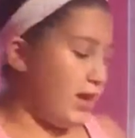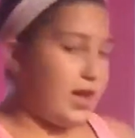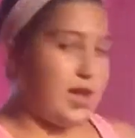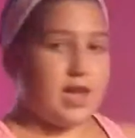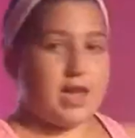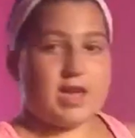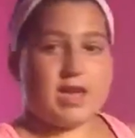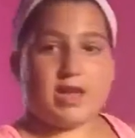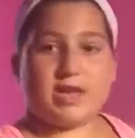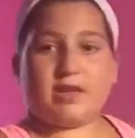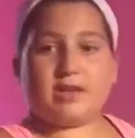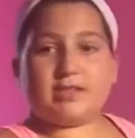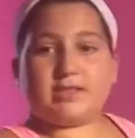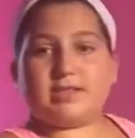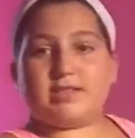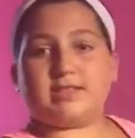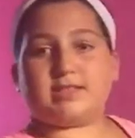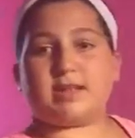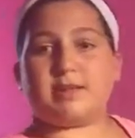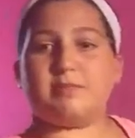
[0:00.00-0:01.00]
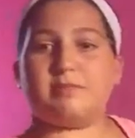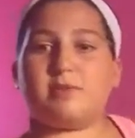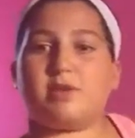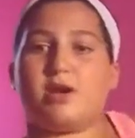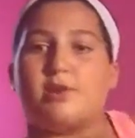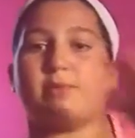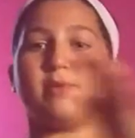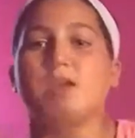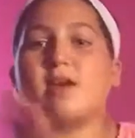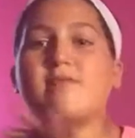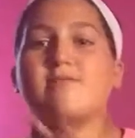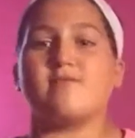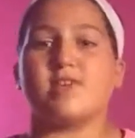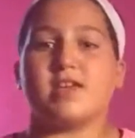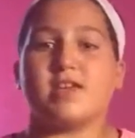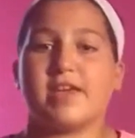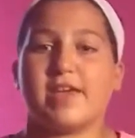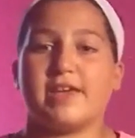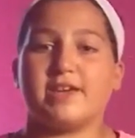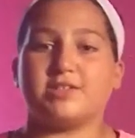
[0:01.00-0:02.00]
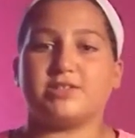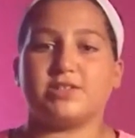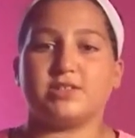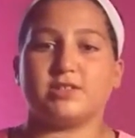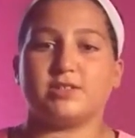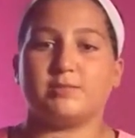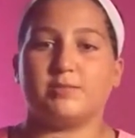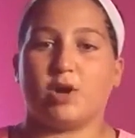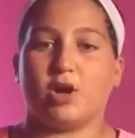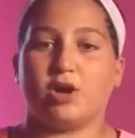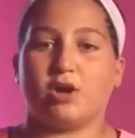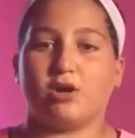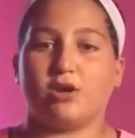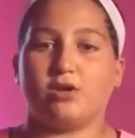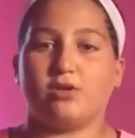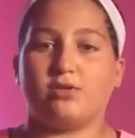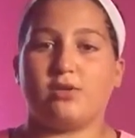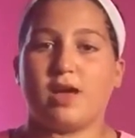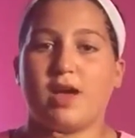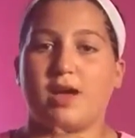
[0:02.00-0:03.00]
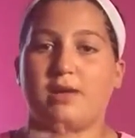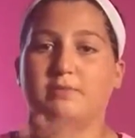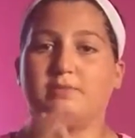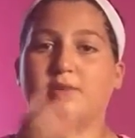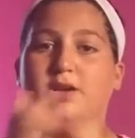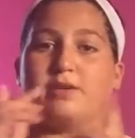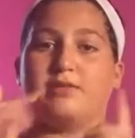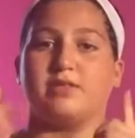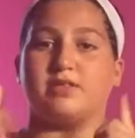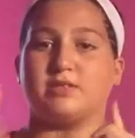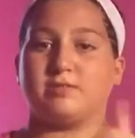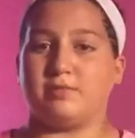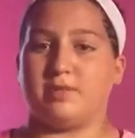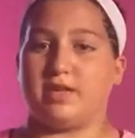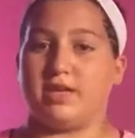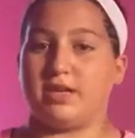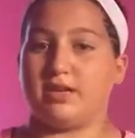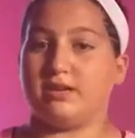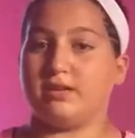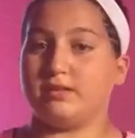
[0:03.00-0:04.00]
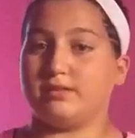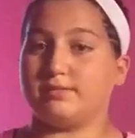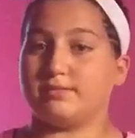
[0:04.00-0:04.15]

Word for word: And since I'm going on vacation tomorrow, I'm going to be